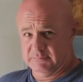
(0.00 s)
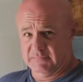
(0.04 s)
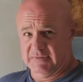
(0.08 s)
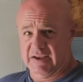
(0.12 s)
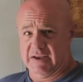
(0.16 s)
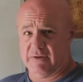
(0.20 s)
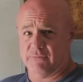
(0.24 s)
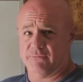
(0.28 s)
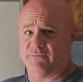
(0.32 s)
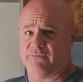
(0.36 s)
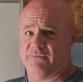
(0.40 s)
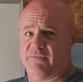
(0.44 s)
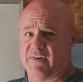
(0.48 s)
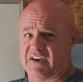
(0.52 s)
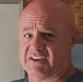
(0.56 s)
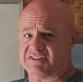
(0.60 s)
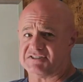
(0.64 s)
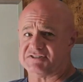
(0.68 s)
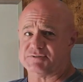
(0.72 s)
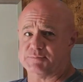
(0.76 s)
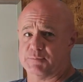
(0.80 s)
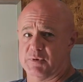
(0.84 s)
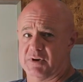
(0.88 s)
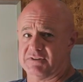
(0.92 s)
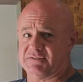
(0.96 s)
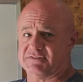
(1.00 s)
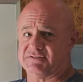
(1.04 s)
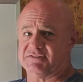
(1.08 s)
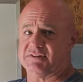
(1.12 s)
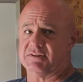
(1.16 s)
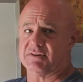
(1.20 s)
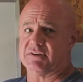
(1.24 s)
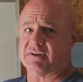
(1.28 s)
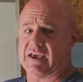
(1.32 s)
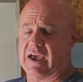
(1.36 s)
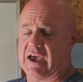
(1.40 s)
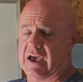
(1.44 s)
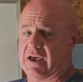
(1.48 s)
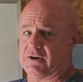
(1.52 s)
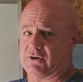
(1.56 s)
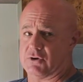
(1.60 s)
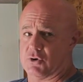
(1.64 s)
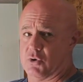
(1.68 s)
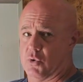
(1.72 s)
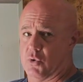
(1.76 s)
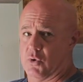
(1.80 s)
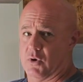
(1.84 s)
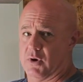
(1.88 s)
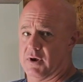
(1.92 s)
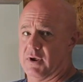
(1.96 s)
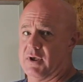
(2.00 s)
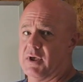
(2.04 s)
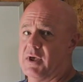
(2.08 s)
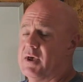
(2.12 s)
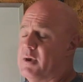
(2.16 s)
investments category